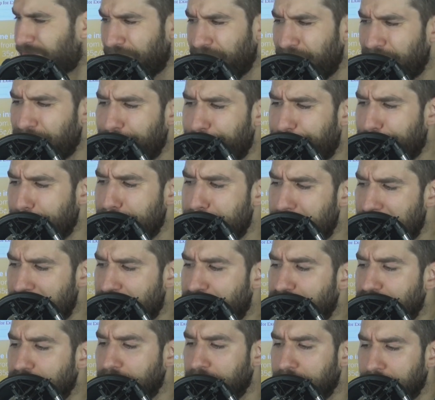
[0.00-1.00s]

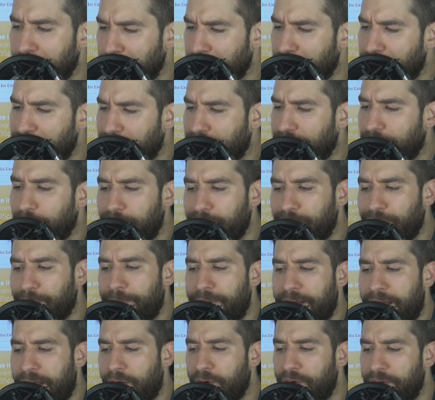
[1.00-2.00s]
information, which is the real
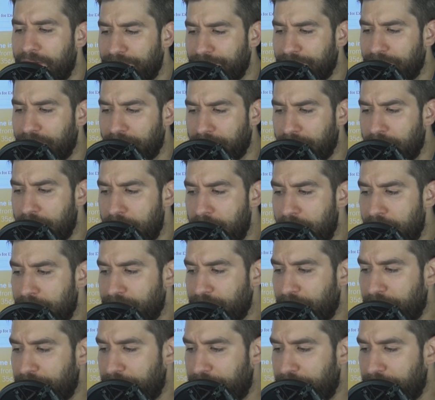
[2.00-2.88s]
power, isn't it? So I